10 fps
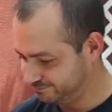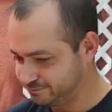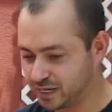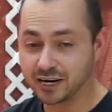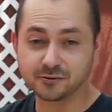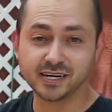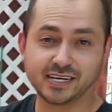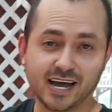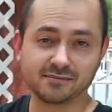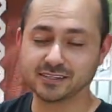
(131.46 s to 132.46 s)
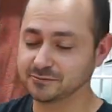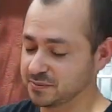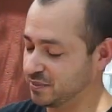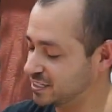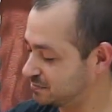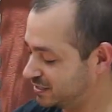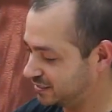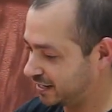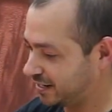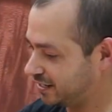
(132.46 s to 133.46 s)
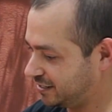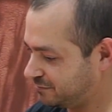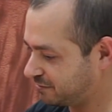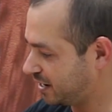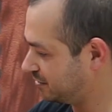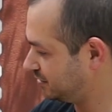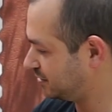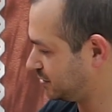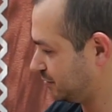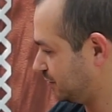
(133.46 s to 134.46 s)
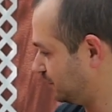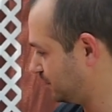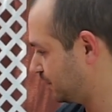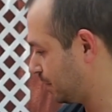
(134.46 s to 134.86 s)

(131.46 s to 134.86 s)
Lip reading: but I already have a replacement that I found, so